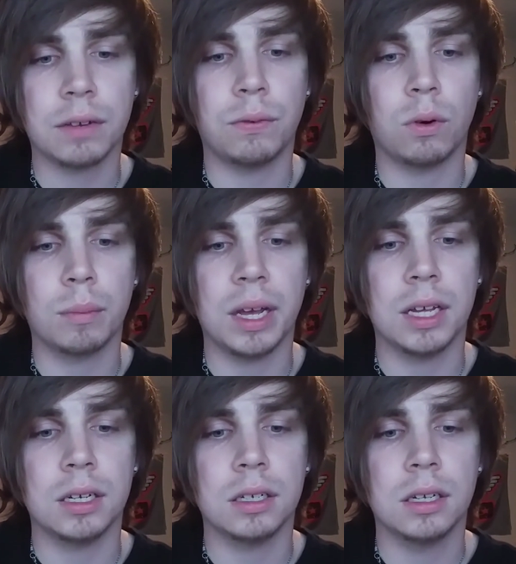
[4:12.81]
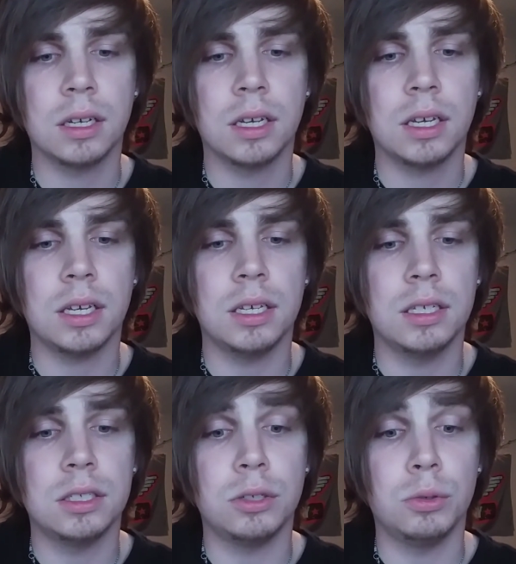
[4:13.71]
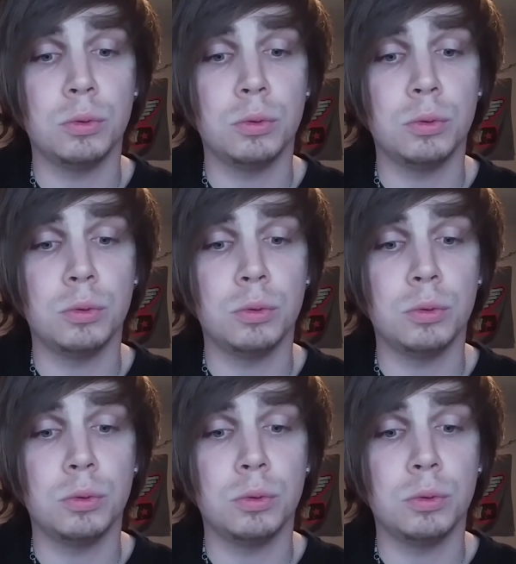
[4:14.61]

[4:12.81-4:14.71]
format is